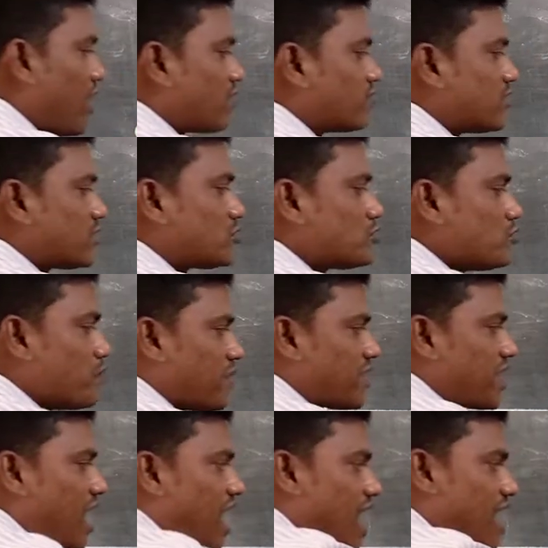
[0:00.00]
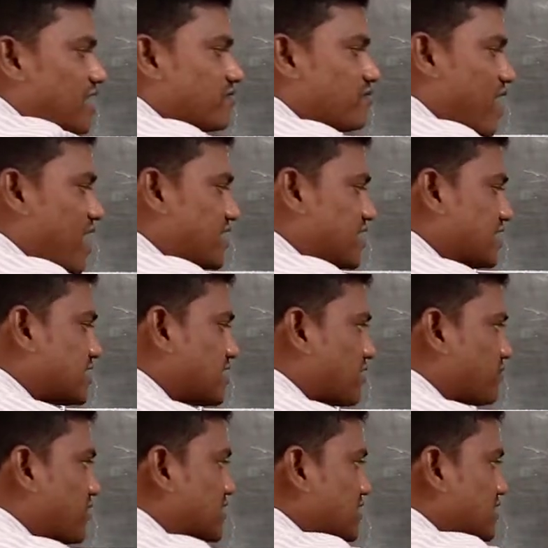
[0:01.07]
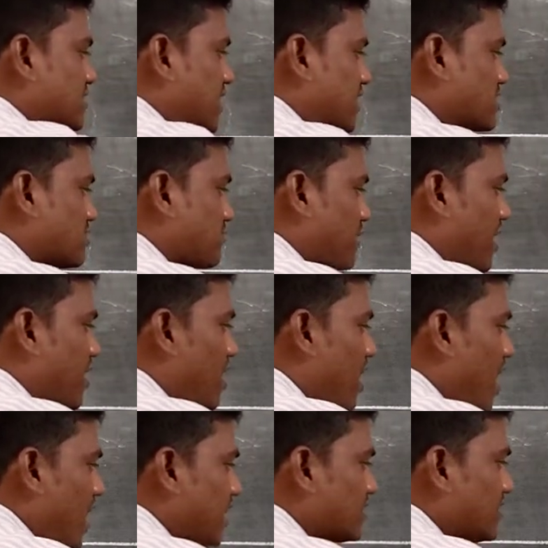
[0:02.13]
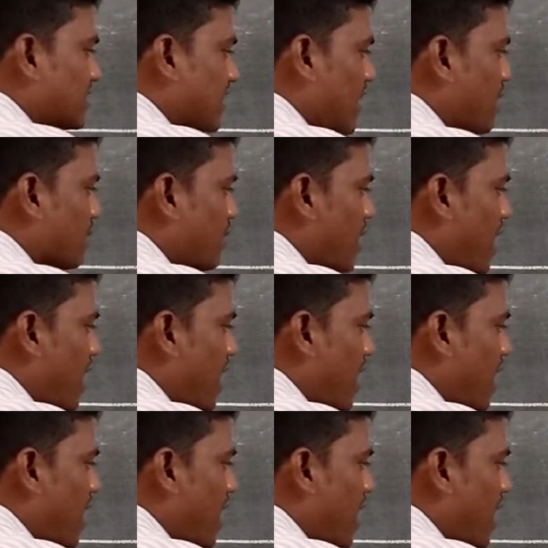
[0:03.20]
of the two media or refracting surface. That's why at that time